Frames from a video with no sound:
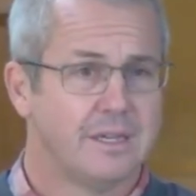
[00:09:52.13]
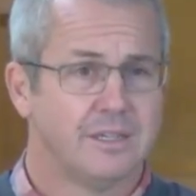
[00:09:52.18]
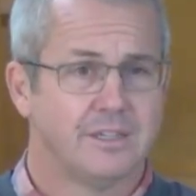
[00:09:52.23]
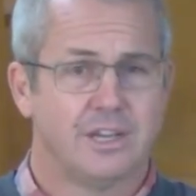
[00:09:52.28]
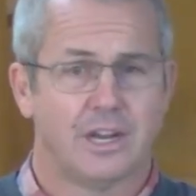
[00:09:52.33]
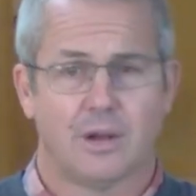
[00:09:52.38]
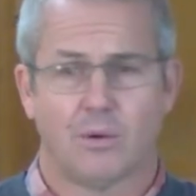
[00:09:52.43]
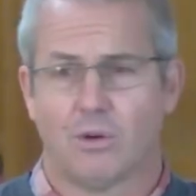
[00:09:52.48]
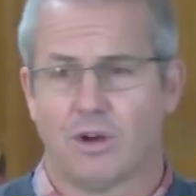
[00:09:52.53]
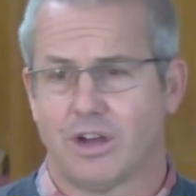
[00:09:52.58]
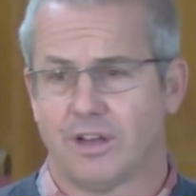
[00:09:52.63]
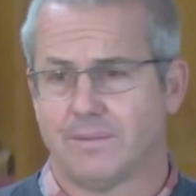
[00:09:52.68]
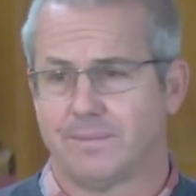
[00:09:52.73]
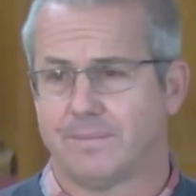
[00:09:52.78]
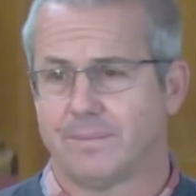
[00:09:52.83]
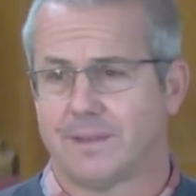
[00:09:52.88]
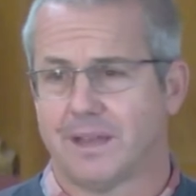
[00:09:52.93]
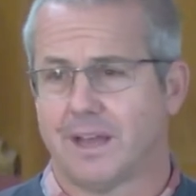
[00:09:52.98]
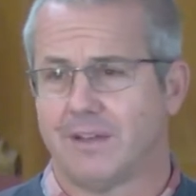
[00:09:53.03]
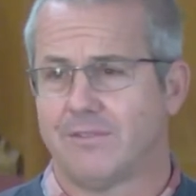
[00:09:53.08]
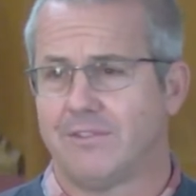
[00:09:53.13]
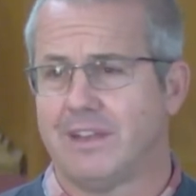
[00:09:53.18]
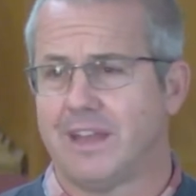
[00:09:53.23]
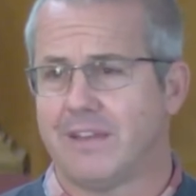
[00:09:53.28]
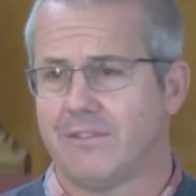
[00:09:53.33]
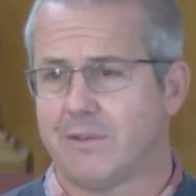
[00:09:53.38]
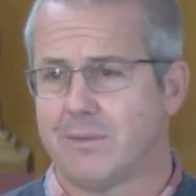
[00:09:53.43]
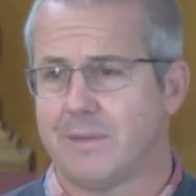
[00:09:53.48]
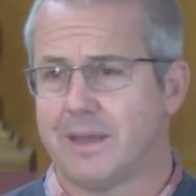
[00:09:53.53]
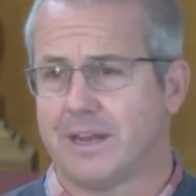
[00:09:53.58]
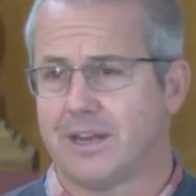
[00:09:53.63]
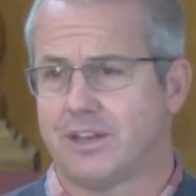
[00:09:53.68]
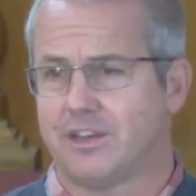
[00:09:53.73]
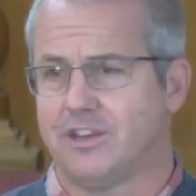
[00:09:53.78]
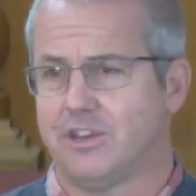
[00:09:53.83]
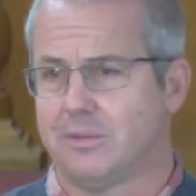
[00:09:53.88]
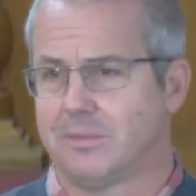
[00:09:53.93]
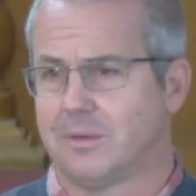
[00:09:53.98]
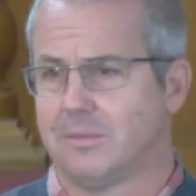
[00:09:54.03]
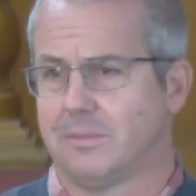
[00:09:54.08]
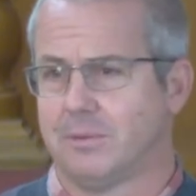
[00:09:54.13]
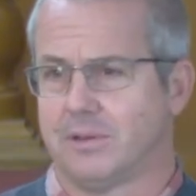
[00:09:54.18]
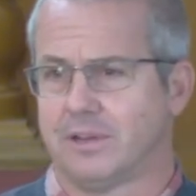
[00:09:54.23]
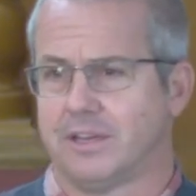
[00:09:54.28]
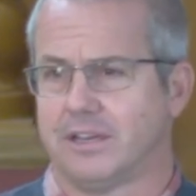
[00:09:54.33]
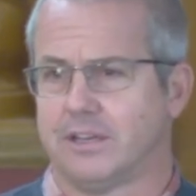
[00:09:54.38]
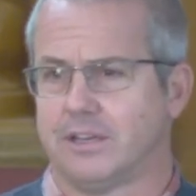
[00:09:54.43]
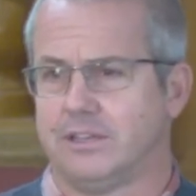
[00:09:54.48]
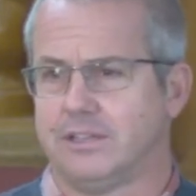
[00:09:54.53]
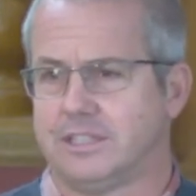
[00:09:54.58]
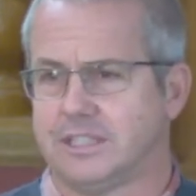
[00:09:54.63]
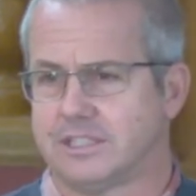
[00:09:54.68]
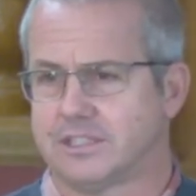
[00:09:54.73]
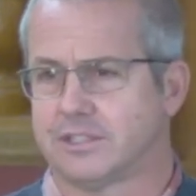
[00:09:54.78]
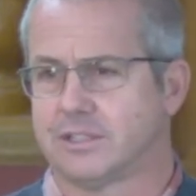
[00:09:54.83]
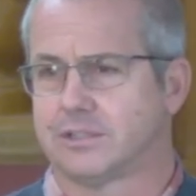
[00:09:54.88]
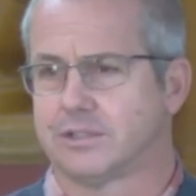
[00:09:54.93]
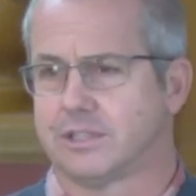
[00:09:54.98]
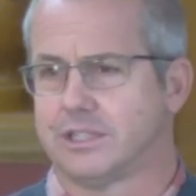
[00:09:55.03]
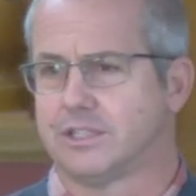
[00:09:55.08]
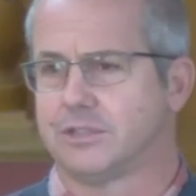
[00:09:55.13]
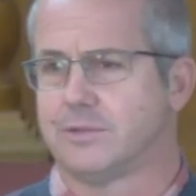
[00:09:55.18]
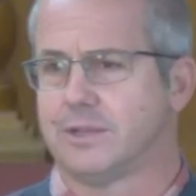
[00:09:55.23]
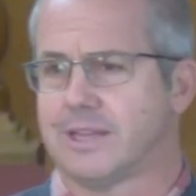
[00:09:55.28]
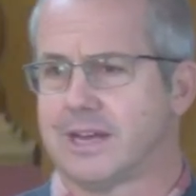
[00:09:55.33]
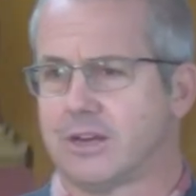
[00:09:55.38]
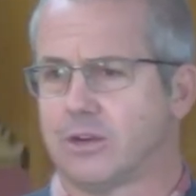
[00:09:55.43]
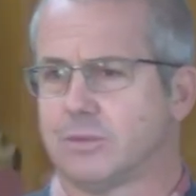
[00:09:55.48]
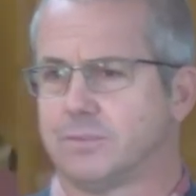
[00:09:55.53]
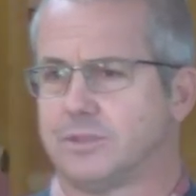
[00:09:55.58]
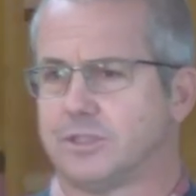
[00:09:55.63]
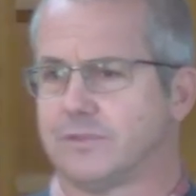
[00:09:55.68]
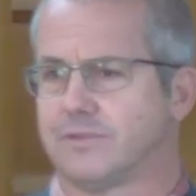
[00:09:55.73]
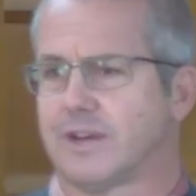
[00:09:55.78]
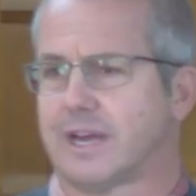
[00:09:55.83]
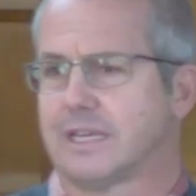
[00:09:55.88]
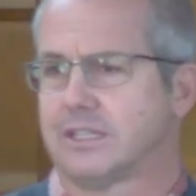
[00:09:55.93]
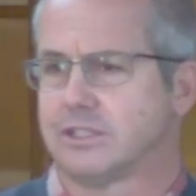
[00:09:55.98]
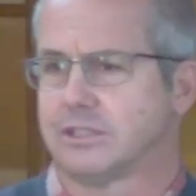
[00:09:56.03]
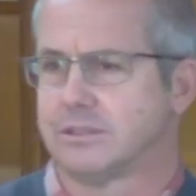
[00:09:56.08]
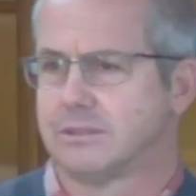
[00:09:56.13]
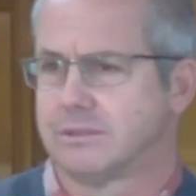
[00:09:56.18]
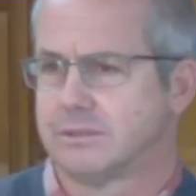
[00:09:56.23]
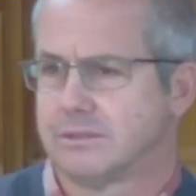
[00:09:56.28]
Do you know what? I've never met a human being who disagrees with that observation.